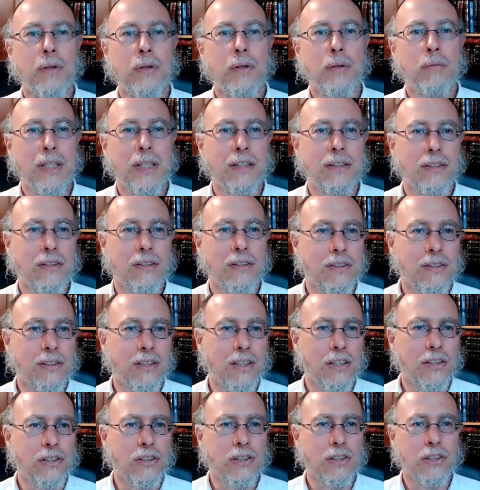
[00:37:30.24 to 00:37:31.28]
create
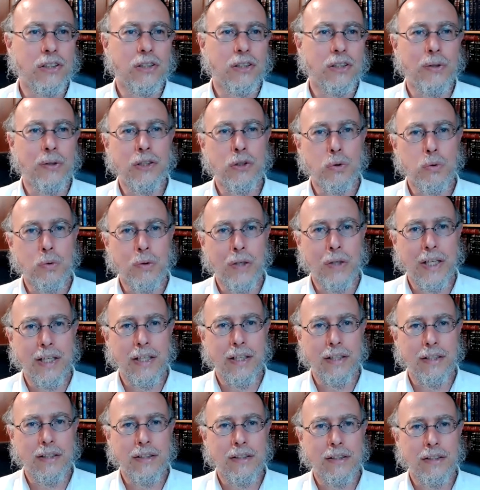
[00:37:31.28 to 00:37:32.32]
human beings in such a strange
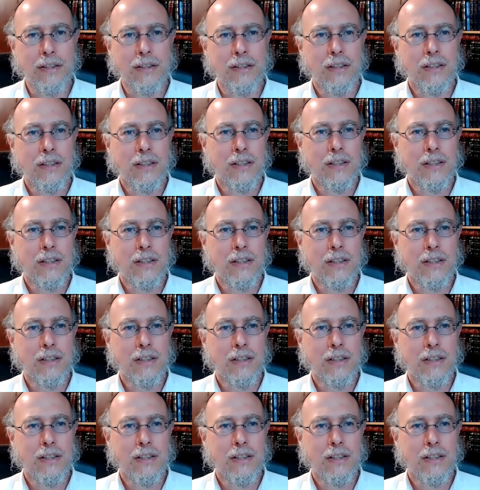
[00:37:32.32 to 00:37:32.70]
way